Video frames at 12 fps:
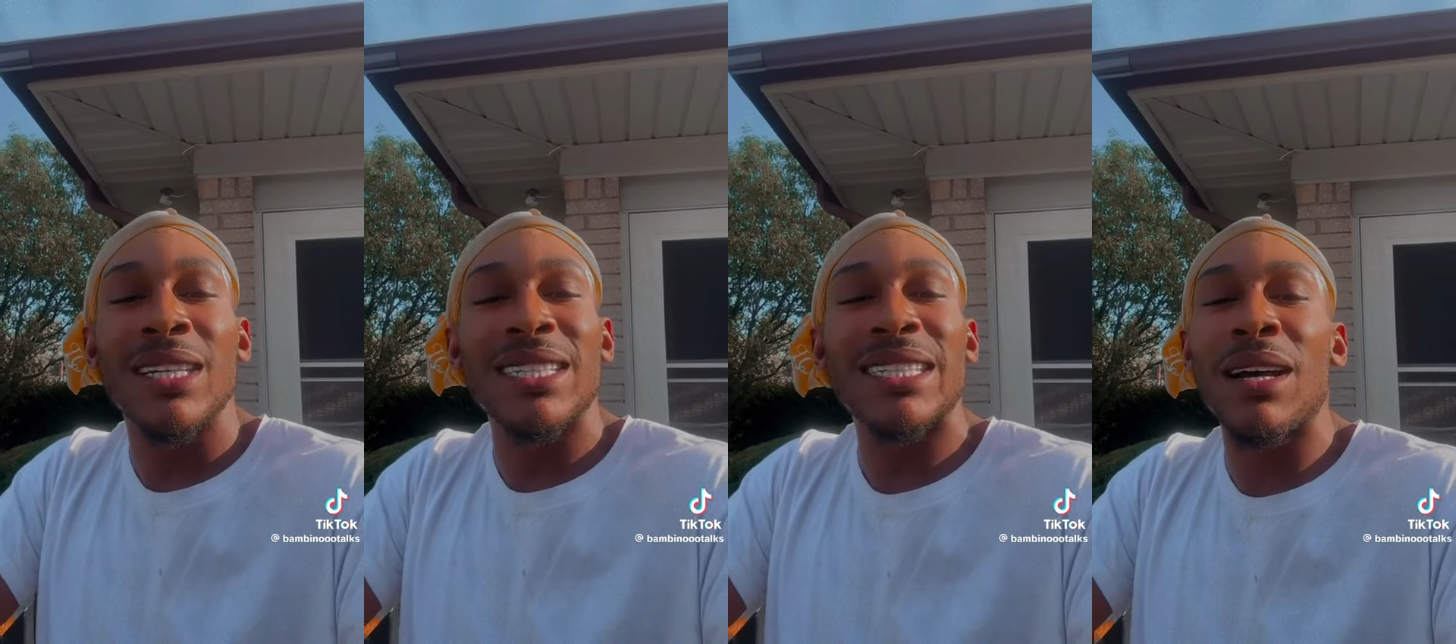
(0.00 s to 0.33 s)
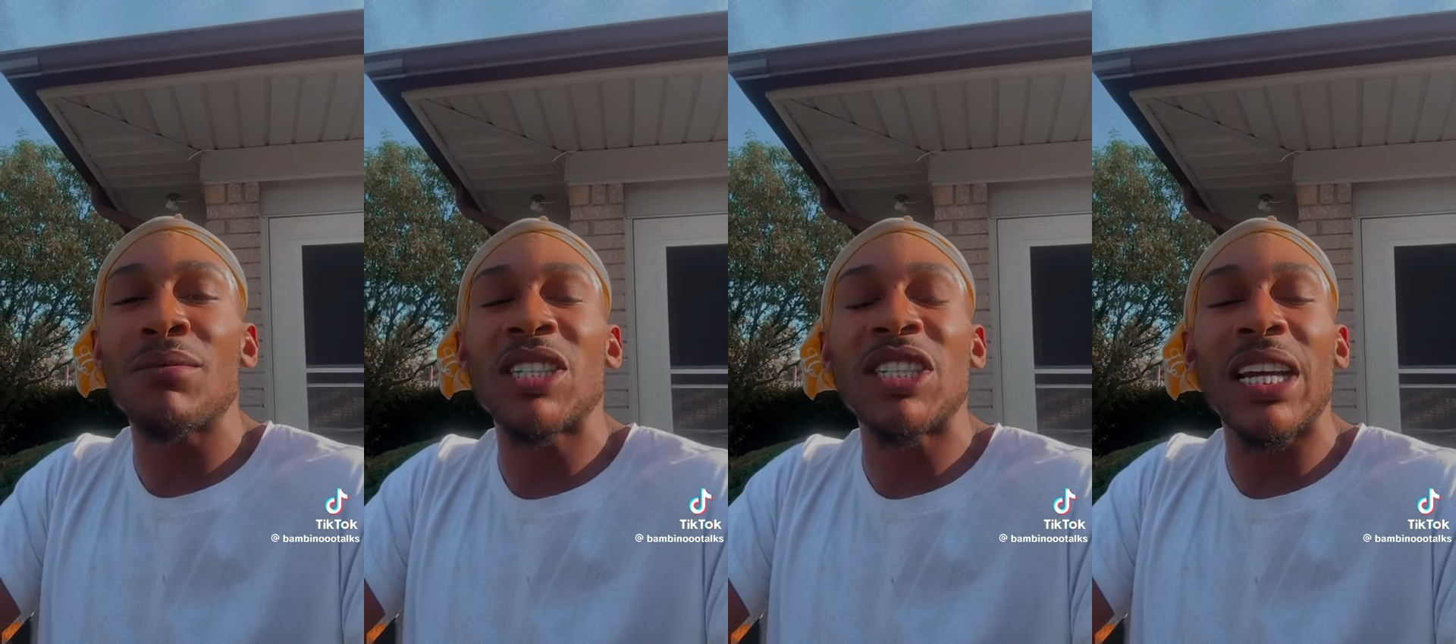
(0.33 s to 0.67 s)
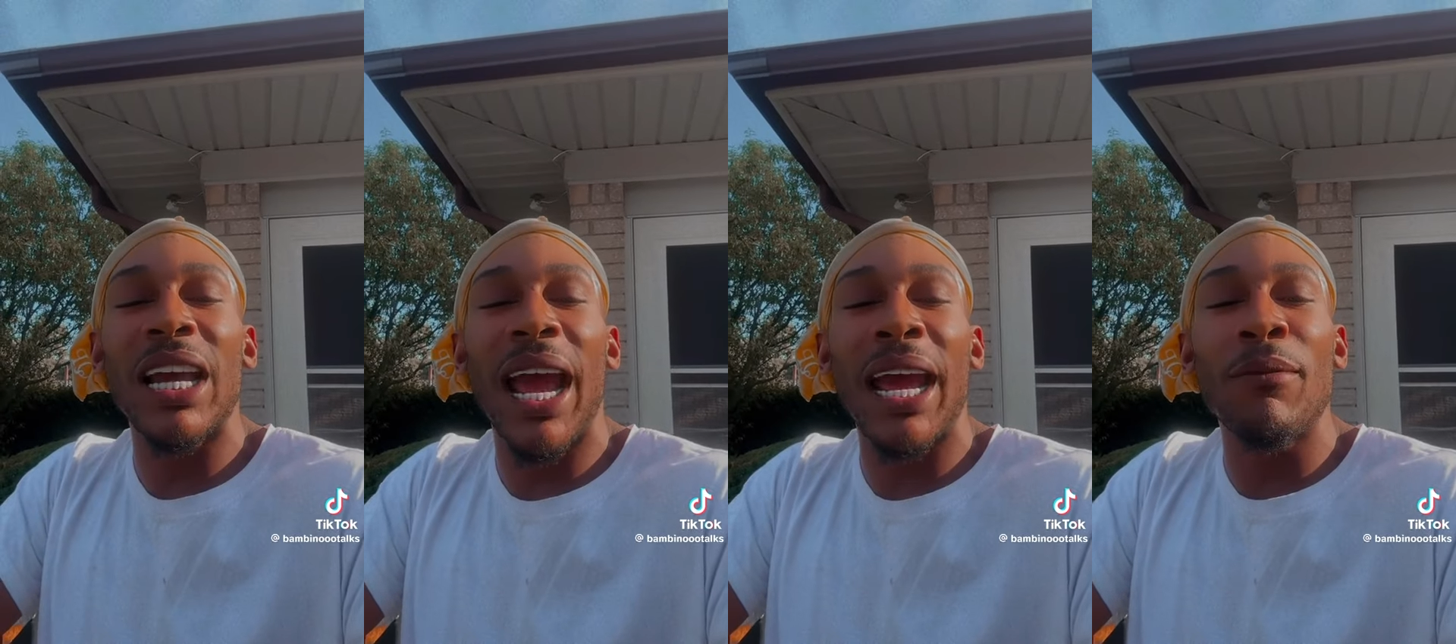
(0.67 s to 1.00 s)
Some
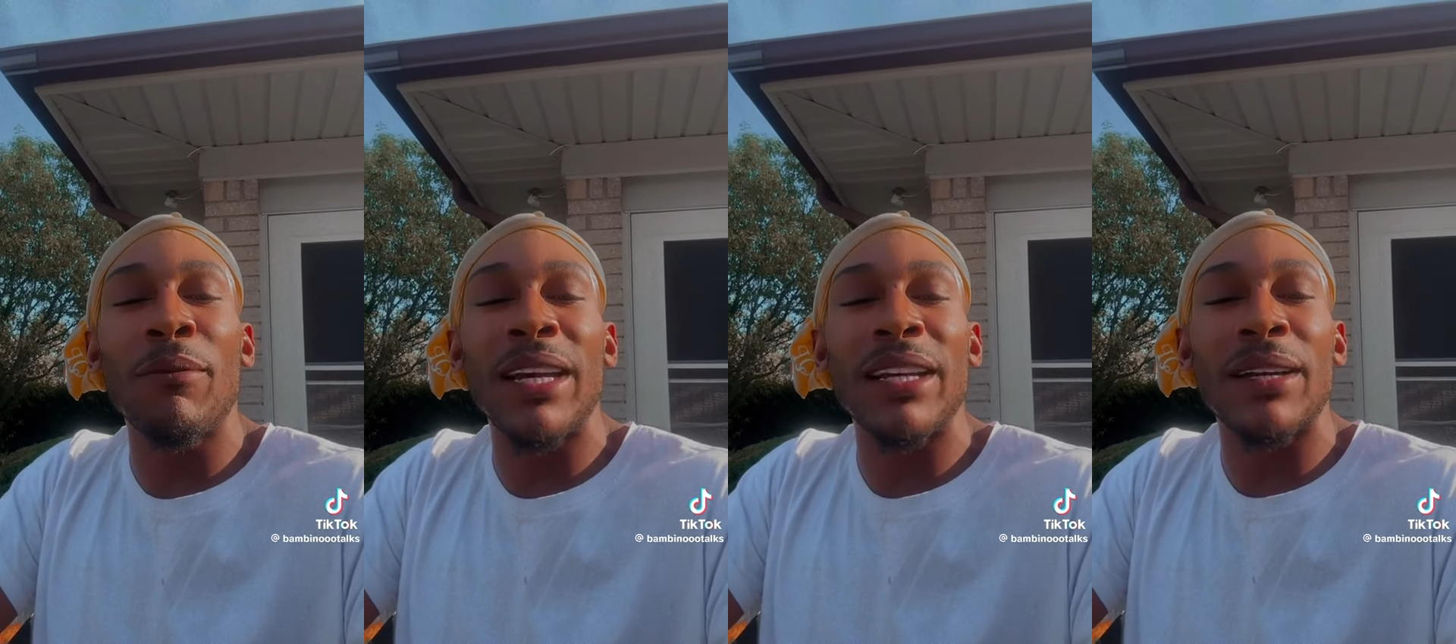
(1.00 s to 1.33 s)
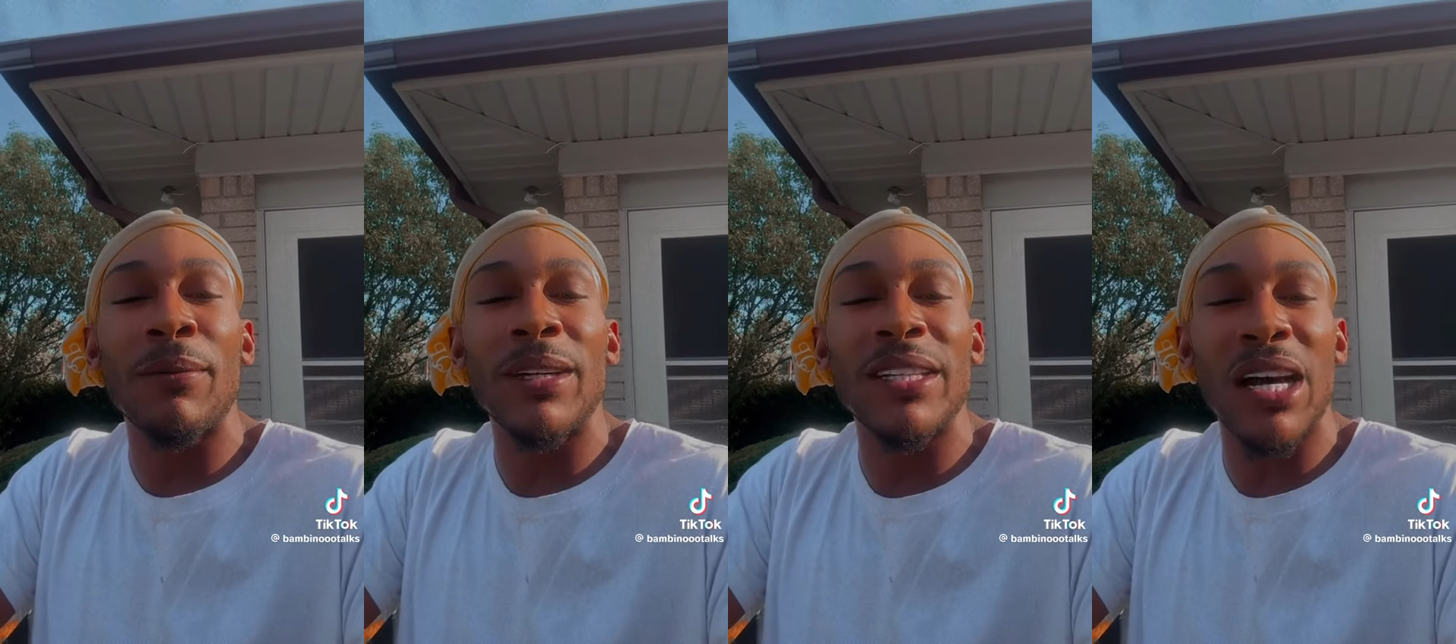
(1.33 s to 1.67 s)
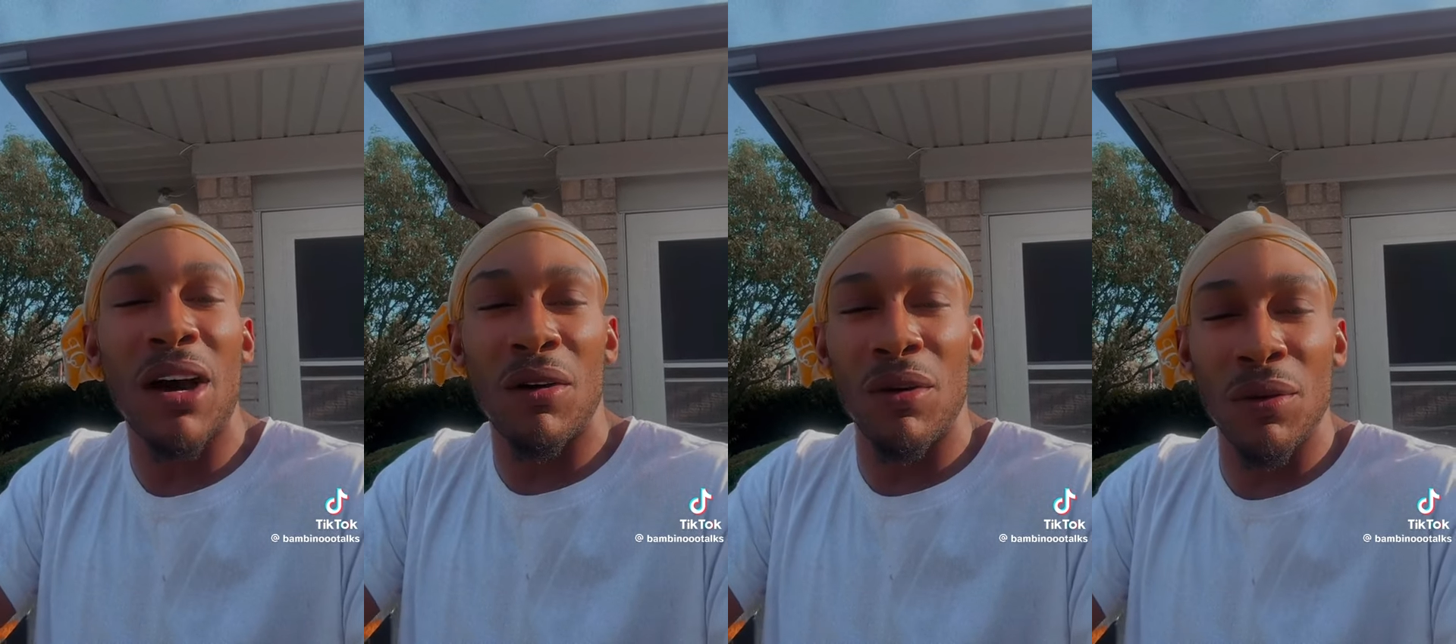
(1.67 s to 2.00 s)
shit ain't meant to be
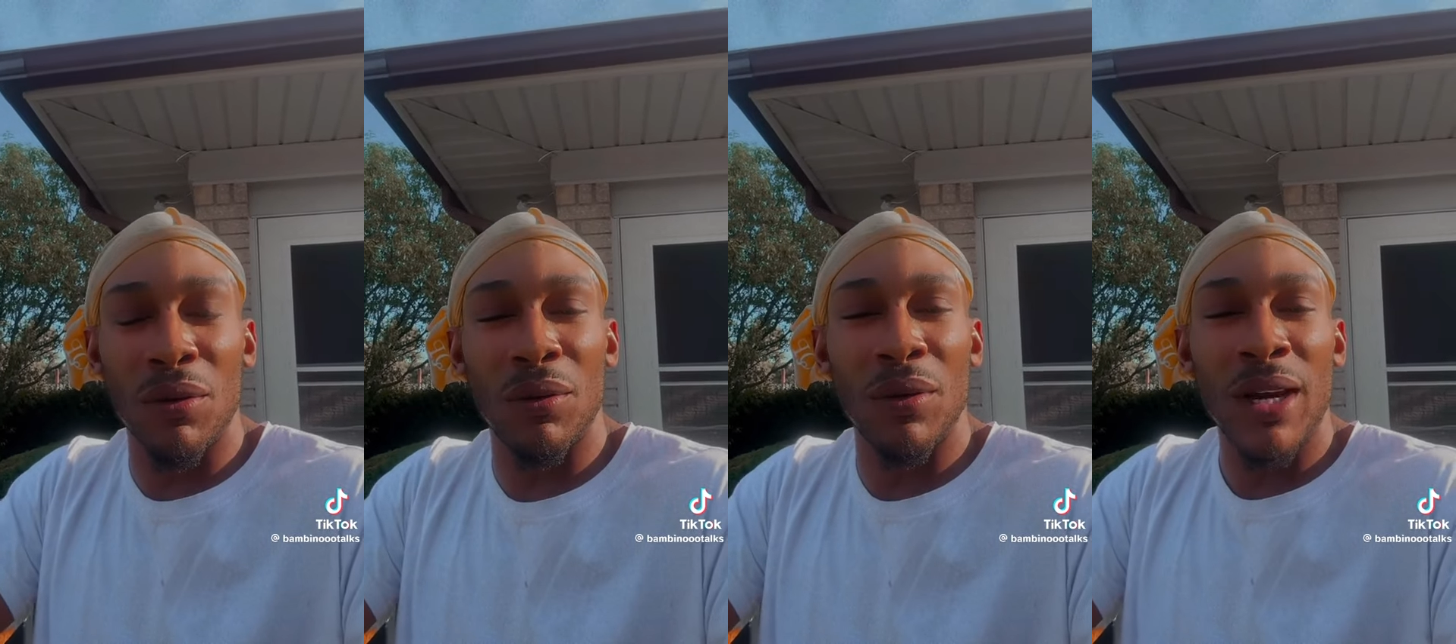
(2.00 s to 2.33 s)
told.